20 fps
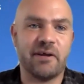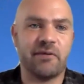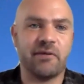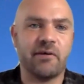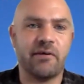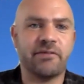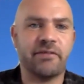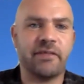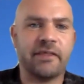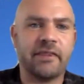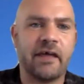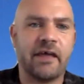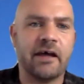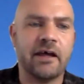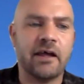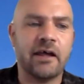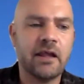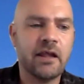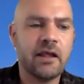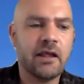Paolo. I think
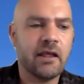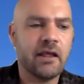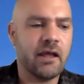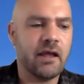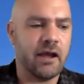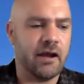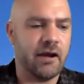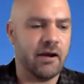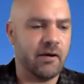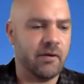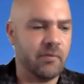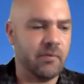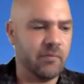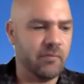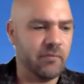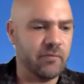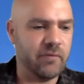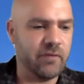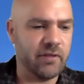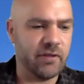that
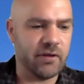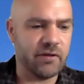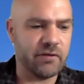um,